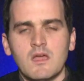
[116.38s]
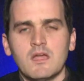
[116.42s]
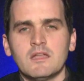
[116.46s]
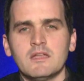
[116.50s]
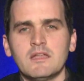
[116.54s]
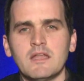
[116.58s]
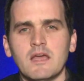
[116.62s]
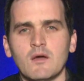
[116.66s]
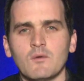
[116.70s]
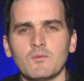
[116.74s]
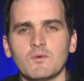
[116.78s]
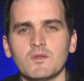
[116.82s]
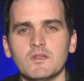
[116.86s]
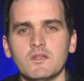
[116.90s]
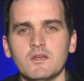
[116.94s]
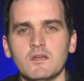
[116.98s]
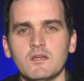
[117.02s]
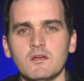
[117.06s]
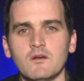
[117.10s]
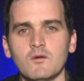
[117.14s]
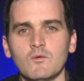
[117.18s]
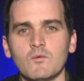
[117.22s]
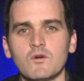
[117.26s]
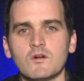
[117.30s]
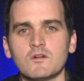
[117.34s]
Now, when you
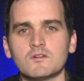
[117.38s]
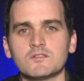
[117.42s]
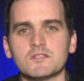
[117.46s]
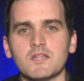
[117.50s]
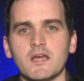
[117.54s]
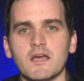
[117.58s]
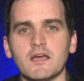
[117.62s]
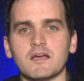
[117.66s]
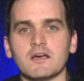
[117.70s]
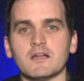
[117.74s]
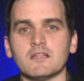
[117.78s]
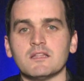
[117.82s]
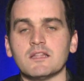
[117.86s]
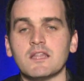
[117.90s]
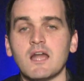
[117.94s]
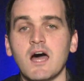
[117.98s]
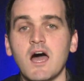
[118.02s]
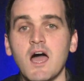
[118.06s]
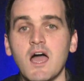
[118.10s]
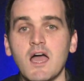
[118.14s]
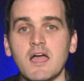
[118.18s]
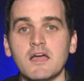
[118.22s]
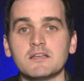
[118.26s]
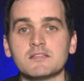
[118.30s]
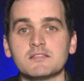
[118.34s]
hear words like
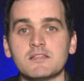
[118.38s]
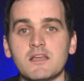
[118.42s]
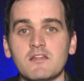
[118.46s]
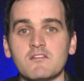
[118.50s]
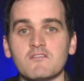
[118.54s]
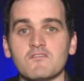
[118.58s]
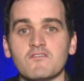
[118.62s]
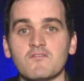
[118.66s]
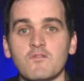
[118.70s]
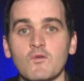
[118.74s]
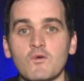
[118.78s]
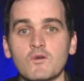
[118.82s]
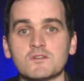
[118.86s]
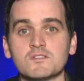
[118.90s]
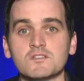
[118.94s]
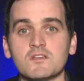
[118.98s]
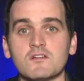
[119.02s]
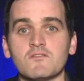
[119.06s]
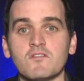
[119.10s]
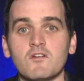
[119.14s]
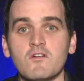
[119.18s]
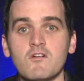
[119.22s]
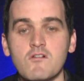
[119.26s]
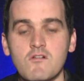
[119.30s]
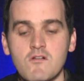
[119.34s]
lies and force
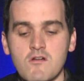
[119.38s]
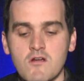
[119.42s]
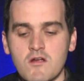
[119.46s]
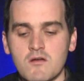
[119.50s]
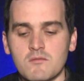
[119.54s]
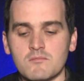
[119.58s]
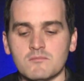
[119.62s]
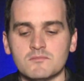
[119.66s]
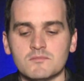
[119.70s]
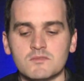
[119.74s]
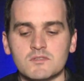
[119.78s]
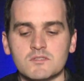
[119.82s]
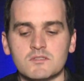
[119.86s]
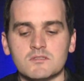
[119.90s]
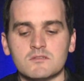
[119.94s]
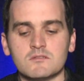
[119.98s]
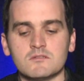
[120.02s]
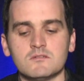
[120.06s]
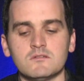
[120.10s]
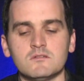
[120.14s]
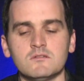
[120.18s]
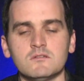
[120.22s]
of arms,